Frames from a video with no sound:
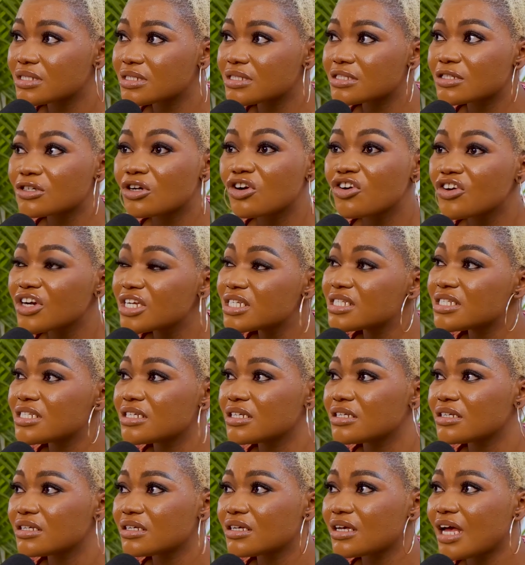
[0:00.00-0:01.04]
It's
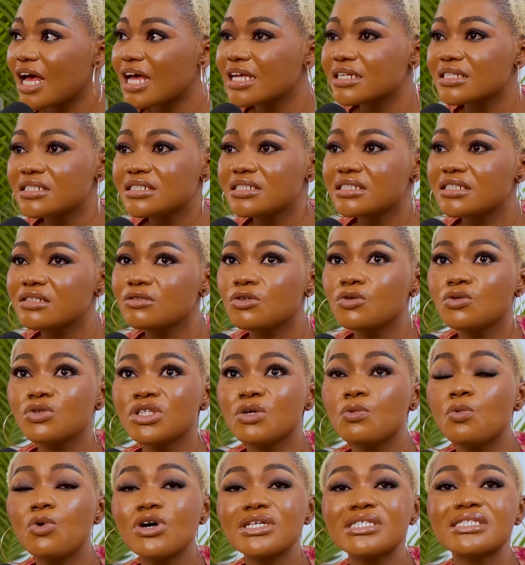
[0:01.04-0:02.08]
crazy. And the
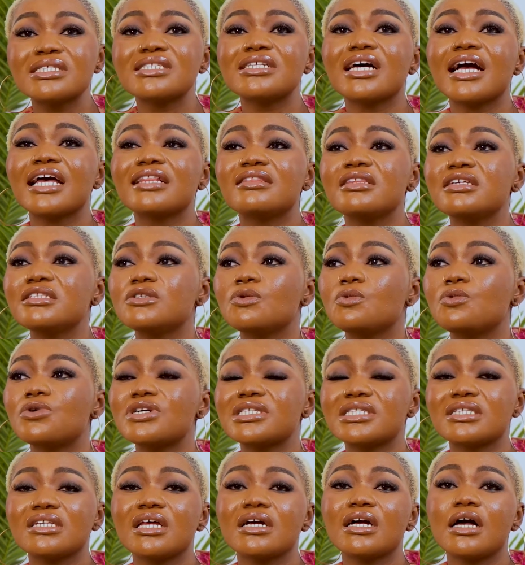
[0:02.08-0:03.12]
worst thing that
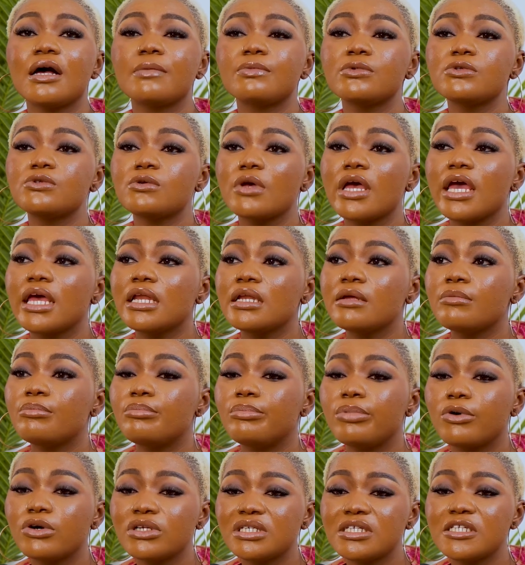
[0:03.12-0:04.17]
can happen to
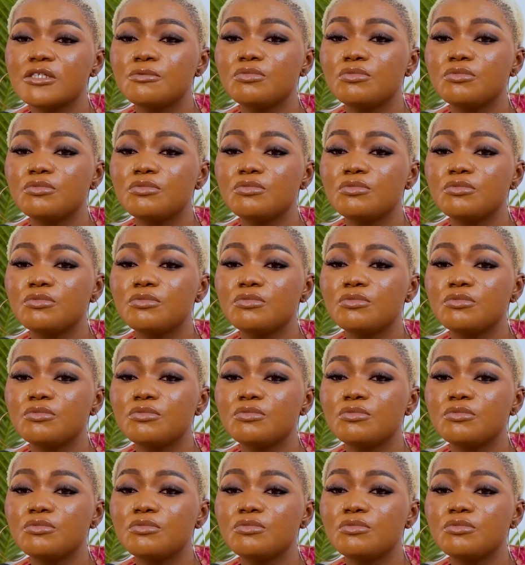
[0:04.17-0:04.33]
anybody is